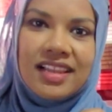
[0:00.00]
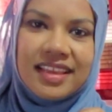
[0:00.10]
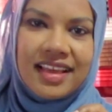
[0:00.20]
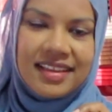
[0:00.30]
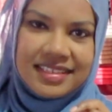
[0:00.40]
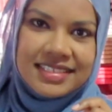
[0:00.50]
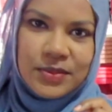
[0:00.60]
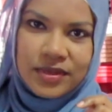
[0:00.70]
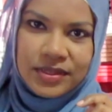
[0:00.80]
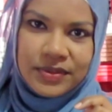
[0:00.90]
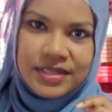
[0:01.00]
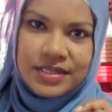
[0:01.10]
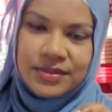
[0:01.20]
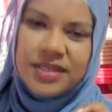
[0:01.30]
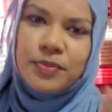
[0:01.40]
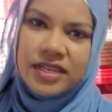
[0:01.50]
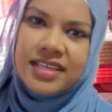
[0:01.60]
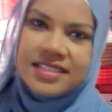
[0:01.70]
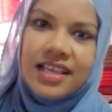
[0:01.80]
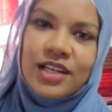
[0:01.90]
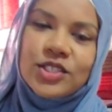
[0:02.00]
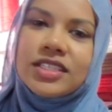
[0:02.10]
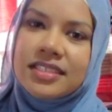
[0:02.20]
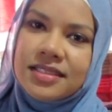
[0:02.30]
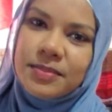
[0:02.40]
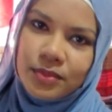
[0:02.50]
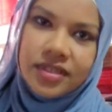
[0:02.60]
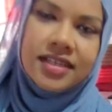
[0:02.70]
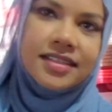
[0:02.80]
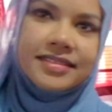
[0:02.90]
Yeah, let's see what he's going to do. It's pretty easy actually, pretty good.